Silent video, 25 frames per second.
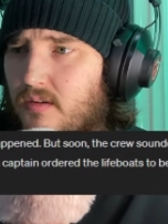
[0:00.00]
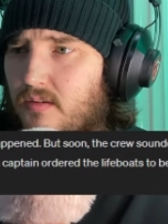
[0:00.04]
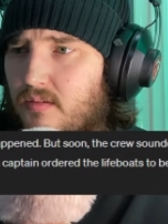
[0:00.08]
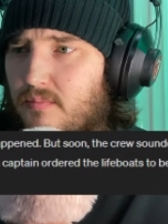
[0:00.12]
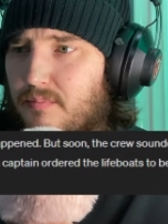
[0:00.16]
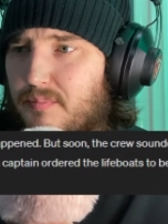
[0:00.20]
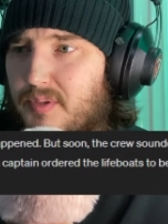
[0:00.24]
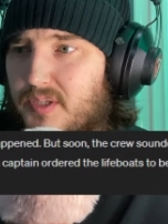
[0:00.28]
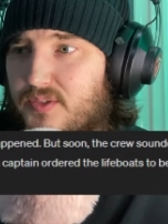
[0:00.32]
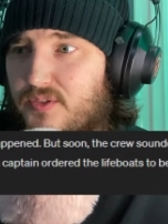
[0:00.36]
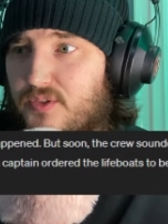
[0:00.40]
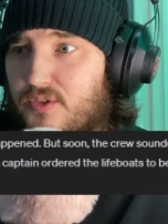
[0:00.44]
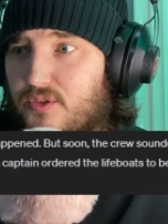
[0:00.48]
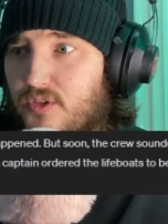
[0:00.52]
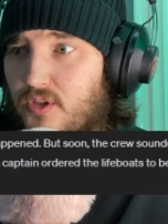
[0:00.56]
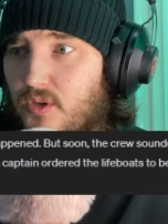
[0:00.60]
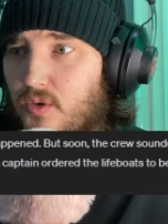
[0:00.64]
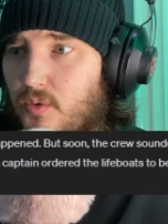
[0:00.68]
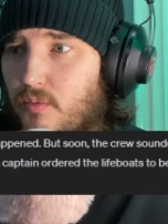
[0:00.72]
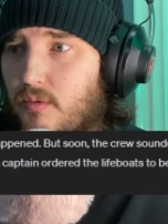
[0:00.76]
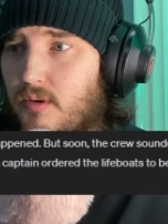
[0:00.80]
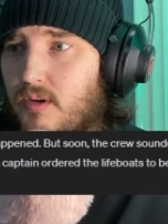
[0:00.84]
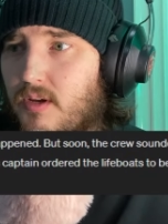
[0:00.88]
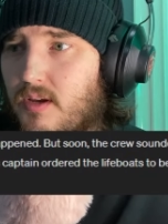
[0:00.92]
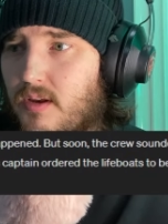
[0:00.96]
but
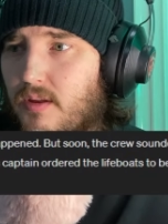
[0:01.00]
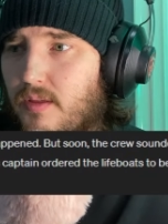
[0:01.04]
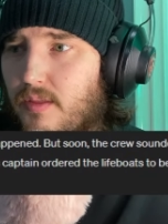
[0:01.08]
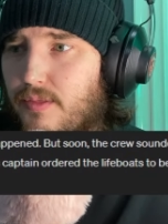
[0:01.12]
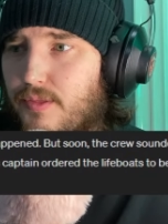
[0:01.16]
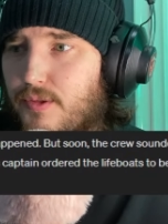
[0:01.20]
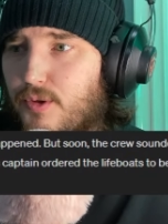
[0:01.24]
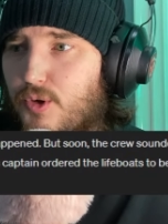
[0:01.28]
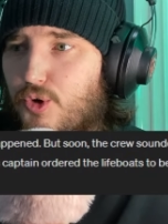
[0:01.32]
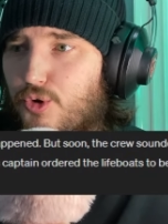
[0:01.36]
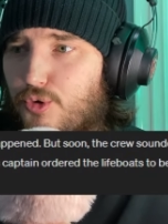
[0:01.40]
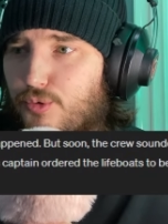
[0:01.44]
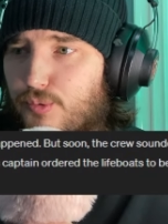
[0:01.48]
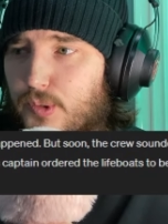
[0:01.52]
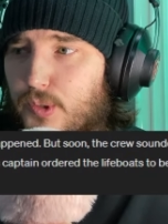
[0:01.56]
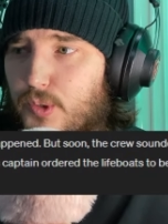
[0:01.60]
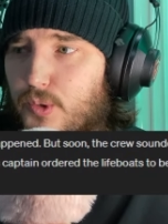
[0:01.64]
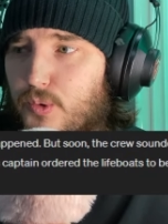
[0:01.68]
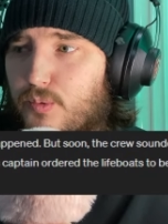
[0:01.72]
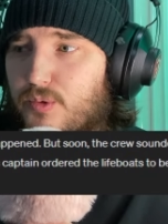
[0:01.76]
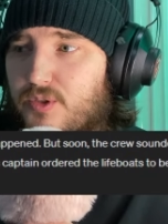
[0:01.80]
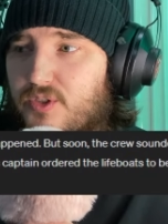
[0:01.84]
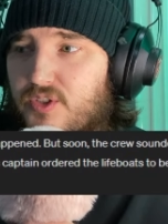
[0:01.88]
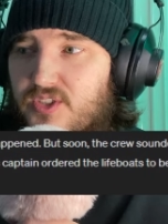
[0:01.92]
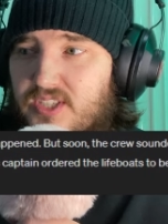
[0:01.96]
soon the
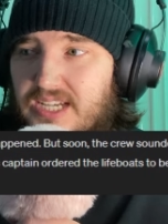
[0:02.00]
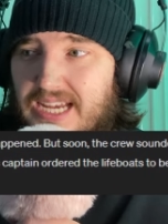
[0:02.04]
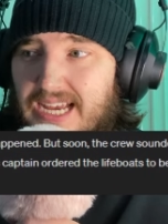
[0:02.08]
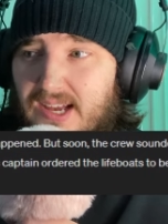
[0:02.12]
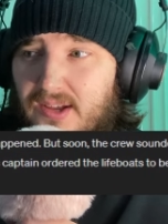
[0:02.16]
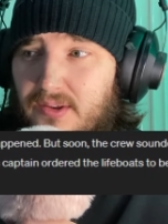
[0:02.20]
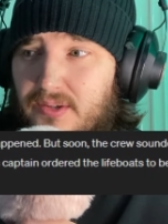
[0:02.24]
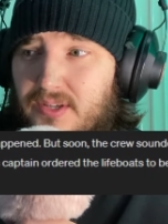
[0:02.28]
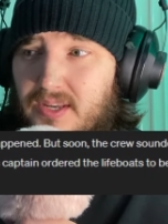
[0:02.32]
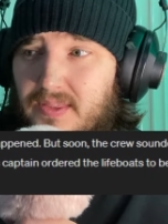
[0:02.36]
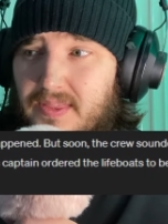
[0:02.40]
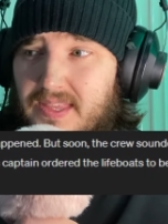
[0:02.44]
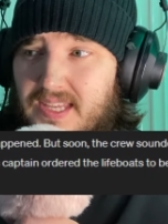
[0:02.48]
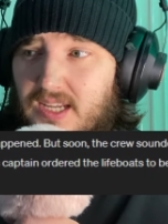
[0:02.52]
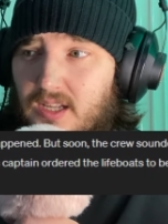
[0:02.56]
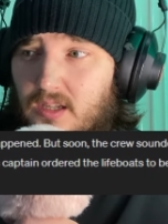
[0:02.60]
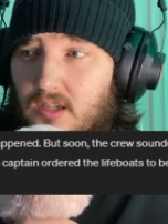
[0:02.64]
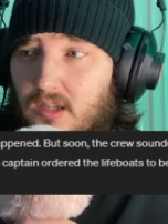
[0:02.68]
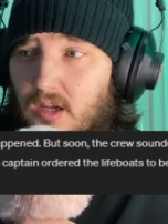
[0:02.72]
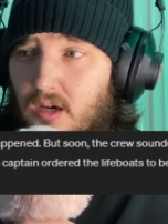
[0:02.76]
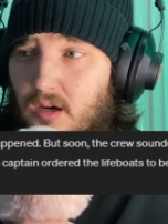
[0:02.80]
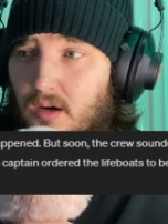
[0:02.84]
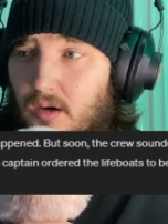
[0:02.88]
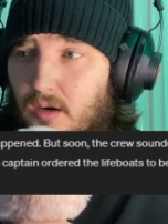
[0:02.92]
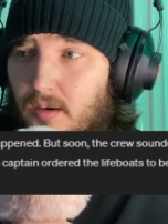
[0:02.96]
crew sounded the
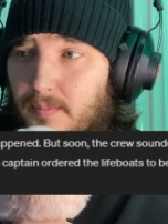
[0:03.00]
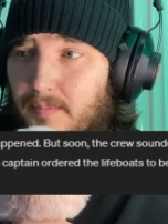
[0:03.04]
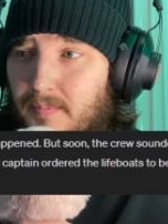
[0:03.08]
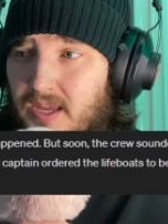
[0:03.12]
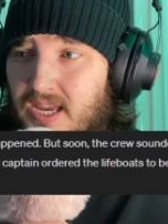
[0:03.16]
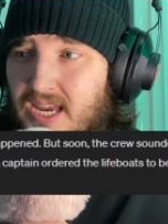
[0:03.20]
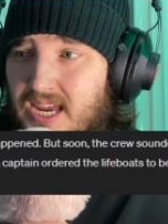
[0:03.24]
alarm